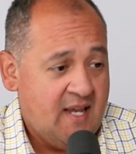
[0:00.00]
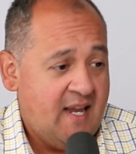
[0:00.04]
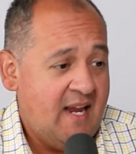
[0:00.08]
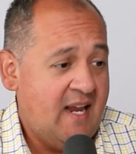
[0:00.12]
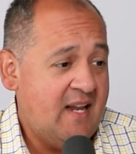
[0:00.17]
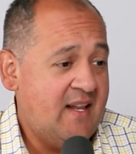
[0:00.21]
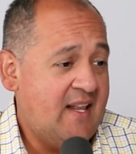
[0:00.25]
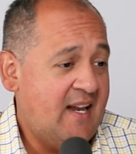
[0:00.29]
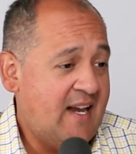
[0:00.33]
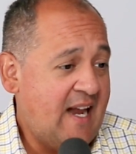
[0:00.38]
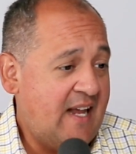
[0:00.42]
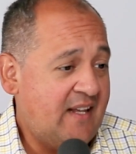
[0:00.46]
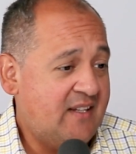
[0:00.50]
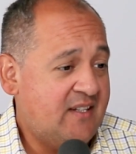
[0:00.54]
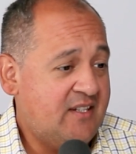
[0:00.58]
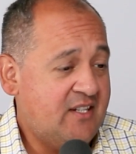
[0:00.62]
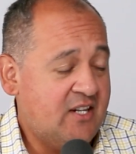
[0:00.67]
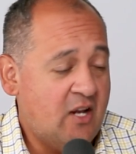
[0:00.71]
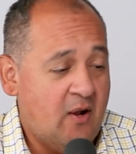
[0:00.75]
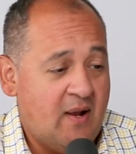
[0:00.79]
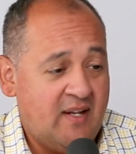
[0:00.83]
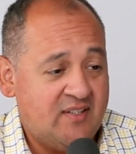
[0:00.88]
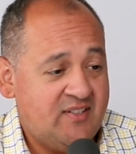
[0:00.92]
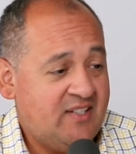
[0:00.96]
And then
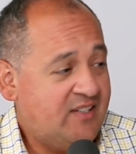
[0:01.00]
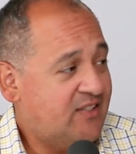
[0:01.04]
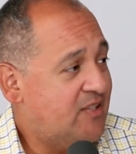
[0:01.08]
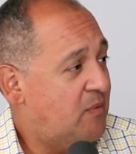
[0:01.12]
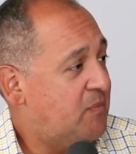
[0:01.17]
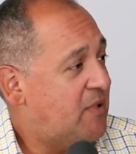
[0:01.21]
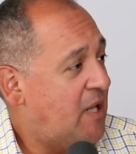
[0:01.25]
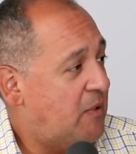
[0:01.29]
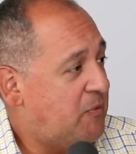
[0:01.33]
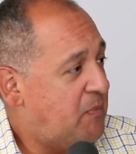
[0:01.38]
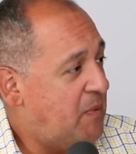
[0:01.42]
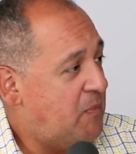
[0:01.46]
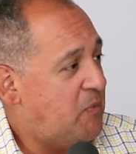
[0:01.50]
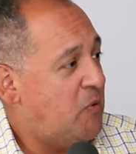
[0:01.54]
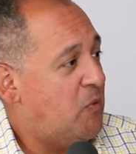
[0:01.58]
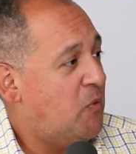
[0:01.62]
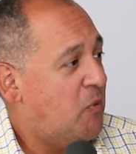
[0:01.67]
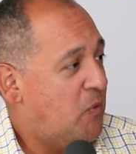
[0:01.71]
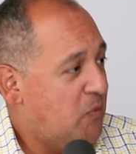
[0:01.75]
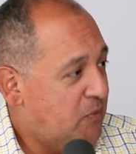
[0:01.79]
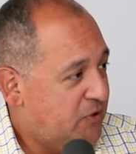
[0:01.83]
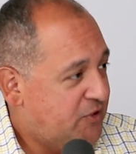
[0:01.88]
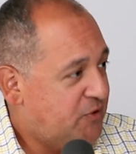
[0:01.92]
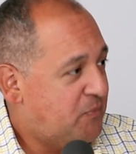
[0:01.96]
I see sometimes people
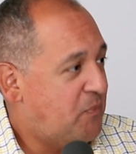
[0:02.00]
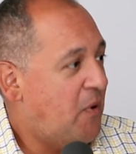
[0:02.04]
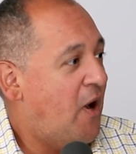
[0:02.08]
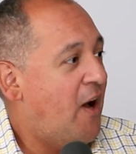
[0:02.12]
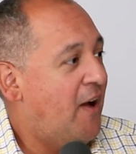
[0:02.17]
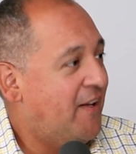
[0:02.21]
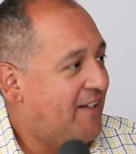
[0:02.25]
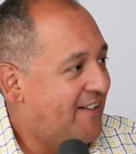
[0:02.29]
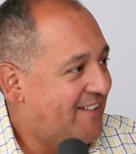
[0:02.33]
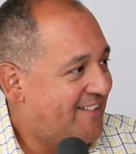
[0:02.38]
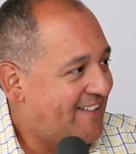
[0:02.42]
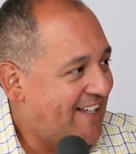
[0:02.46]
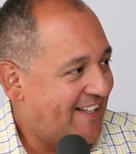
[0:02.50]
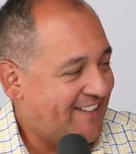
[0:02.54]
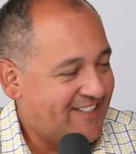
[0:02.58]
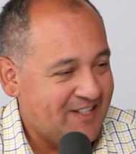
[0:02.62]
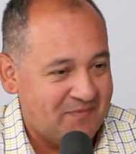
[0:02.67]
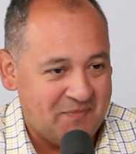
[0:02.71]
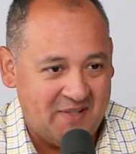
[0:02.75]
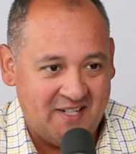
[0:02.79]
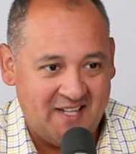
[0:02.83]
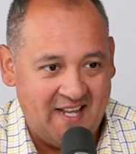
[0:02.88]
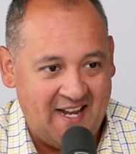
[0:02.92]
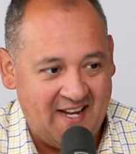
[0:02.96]
will respond and say
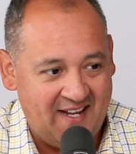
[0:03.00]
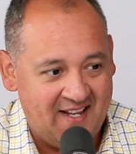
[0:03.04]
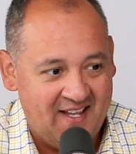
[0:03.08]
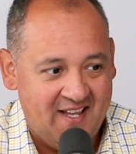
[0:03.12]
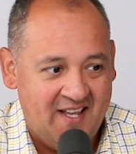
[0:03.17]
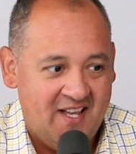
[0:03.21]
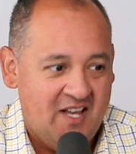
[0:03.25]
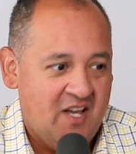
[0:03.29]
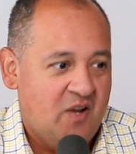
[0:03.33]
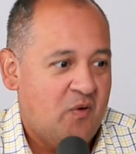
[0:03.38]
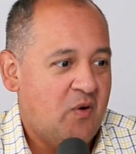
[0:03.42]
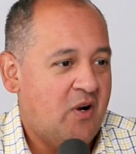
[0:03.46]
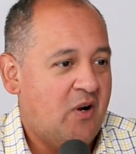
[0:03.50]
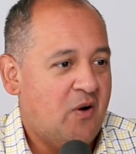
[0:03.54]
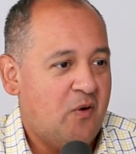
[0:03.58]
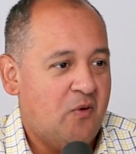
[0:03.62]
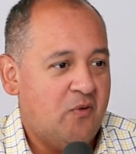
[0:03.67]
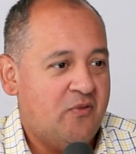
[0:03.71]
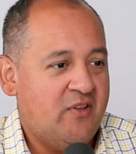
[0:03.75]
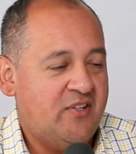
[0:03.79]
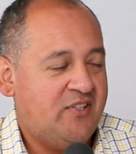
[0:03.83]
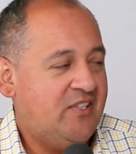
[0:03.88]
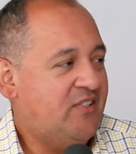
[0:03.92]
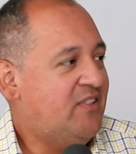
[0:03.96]
something like,
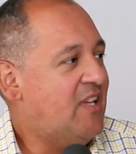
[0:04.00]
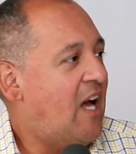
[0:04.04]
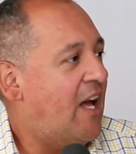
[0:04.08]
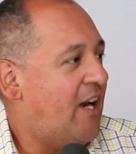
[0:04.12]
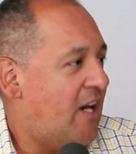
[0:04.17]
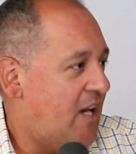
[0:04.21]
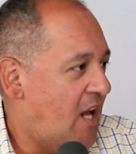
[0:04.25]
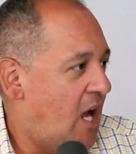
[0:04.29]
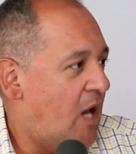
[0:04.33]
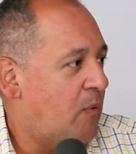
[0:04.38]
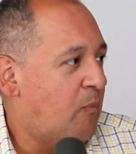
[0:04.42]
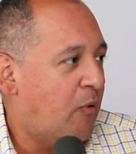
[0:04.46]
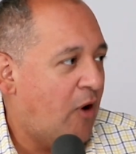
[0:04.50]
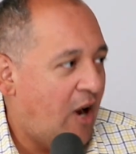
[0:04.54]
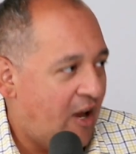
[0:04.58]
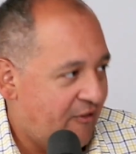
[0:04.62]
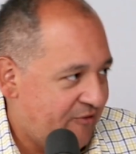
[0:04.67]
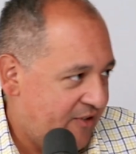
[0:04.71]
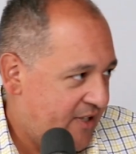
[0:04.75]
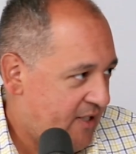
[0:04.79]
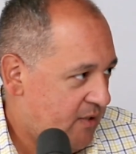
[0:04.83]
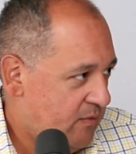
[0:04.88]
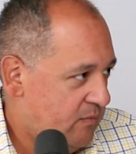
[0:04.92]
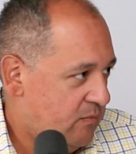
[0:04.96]
well, this is not a
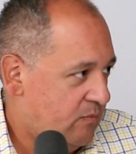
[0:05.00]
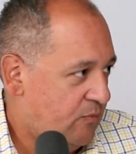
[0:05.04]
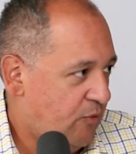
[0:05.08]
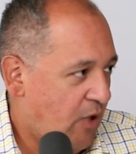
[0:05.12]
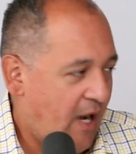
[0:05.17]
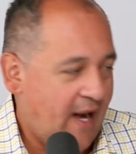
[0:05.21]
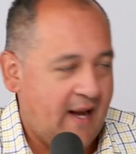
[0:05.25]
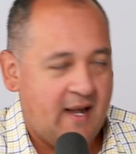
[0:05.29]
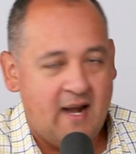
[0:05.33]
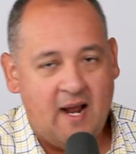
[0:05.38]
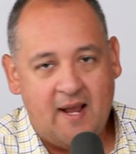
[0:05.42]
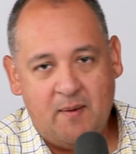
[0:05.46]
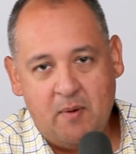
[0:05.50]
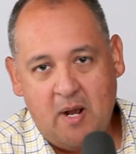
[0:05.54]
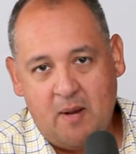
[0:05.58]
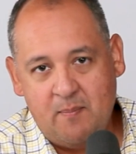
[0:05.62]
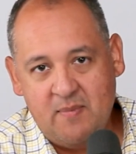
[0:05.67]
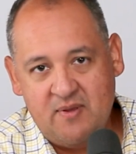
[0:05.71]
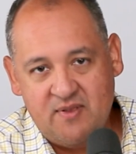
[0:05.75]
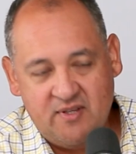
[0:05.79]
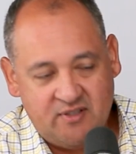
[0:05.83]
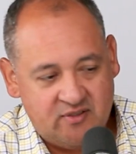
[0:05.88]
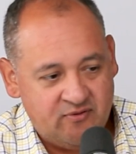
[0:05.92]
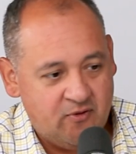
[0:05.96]
nonprofit, right?
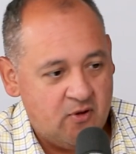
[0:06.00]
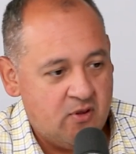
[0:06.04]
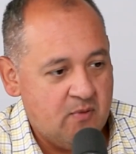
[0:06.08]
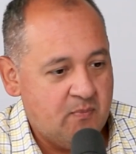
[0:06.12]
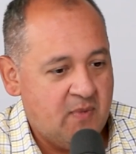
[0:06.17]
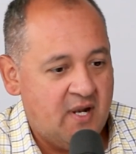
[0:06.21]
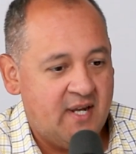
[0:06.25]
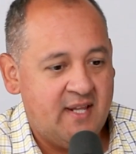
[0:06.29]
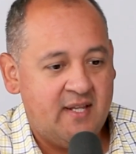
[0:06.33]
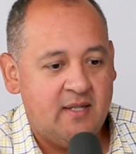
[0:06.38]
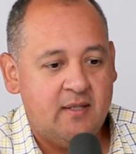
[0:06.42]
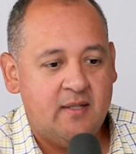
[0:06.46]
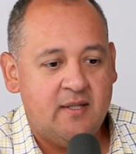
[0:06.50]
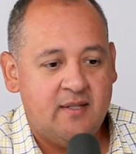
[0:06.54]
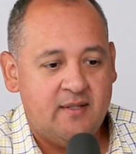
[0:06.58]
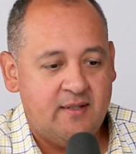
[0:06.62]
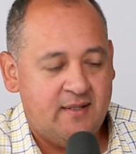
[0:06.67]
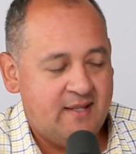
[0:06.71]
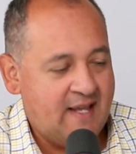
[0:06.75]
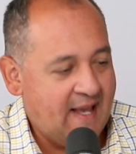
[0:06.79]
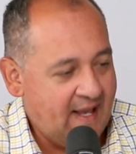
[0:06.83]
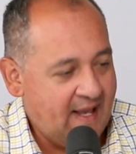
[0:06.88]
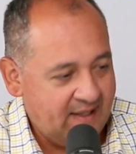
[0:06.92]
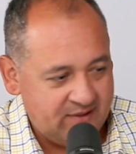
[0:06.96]
I'm in this for the money.
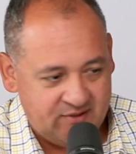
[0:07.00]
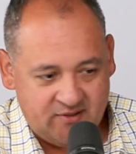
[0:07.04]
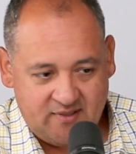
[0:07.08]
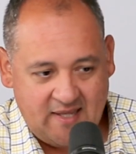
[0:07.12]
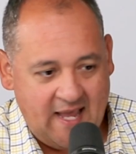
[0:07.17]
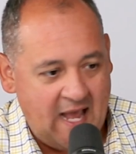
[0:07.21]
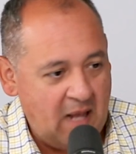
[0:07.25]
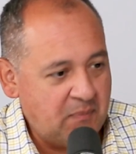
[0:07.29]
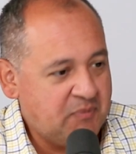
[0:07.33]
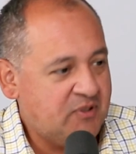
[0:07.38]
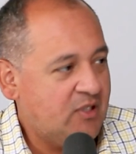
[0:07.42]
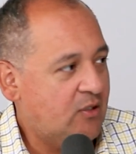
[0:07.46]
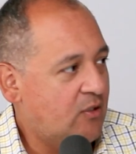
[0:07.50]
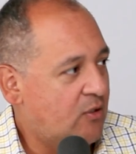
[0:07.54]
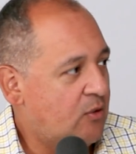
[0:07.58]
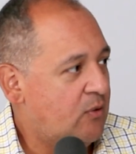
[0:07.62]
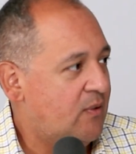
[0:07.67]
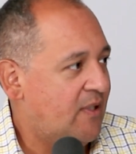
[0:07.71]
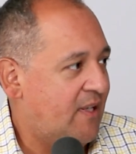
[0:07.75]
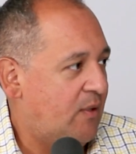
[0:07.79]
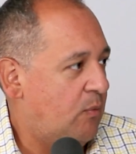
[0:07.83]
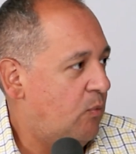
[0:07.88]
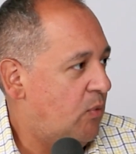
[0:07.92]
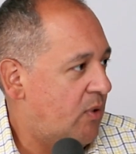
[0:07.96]
Yes,
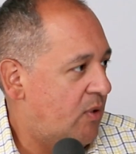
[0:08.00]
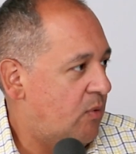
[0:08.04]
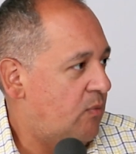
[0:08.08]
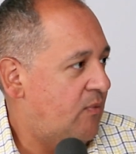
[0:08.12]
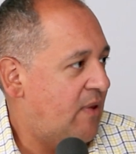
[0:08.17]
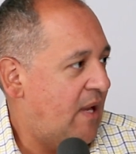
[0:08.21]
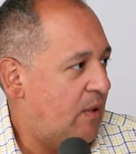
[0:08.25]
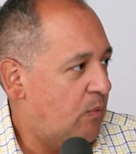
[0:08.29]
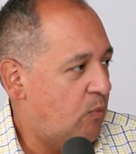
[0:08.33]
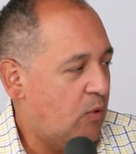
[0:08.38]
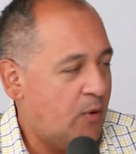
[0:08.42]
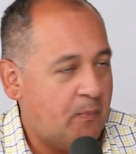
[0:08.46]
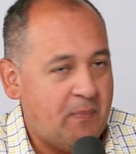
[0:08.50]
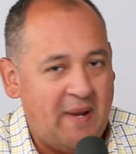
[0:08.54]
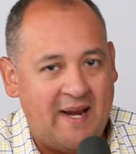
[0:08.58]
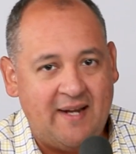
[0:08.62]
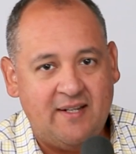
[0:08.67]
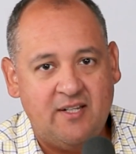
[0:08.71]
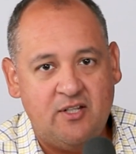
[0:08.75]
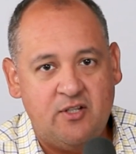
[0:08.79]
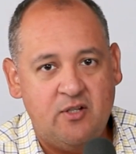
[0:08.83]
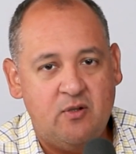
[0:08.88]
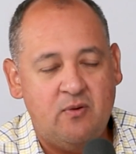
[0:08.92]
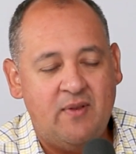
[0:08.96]
absolutely. We're
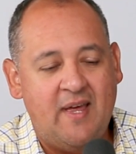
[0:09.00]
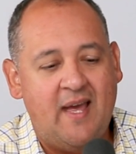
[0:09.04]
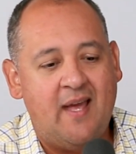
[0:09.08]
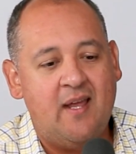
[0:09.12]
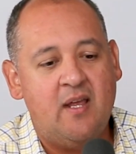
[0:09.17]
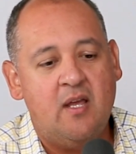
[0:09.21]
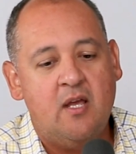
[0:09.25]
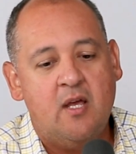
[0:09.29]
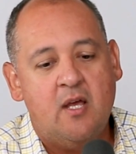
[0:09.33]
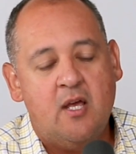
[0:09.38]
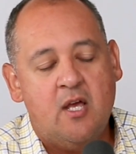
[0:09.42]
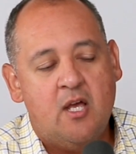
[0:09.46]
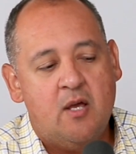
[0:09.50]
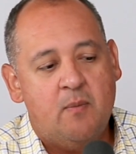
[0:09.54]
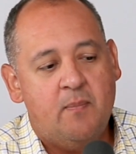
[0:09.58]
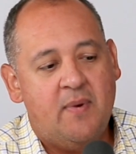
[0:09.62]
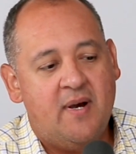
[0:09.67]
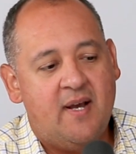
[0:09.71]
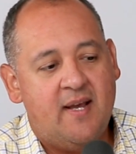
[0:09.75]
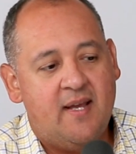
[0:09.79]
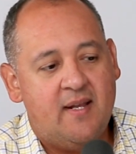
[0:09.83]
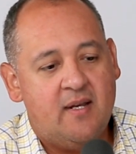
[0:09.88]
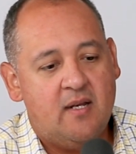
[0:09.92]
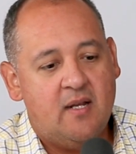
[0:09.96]
paid to do that.
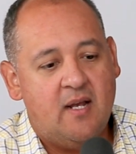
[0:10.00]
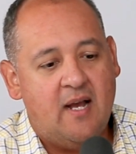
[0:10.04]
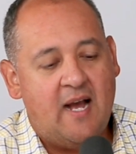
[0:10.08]
But